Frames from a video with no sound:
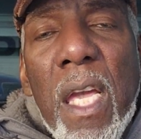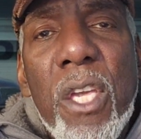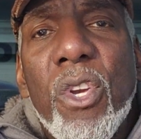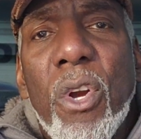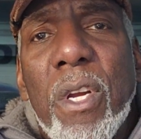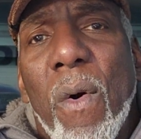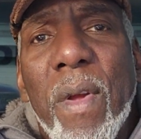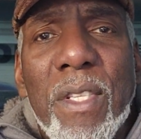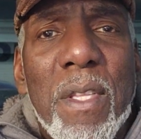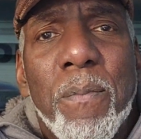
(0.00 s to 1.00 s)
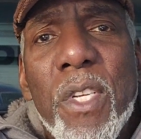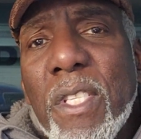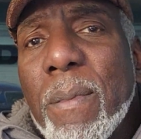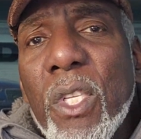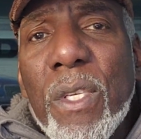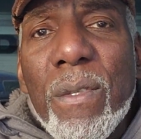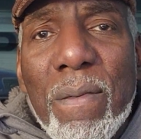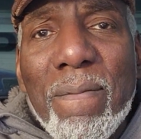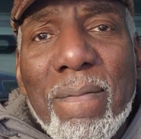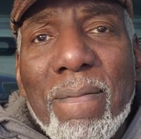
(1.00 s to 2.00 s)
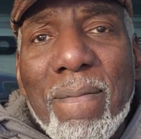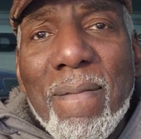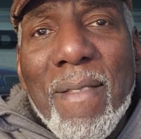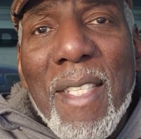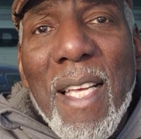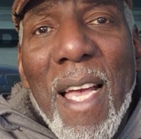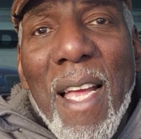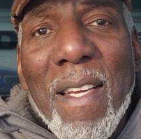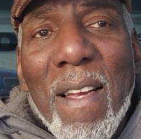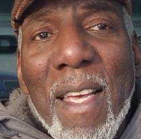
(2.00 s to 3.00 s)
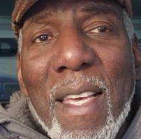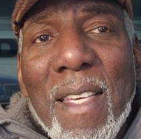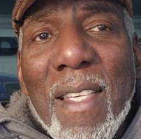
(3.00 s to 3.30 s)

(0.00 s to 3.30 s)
You're going to the principal too. And you're like,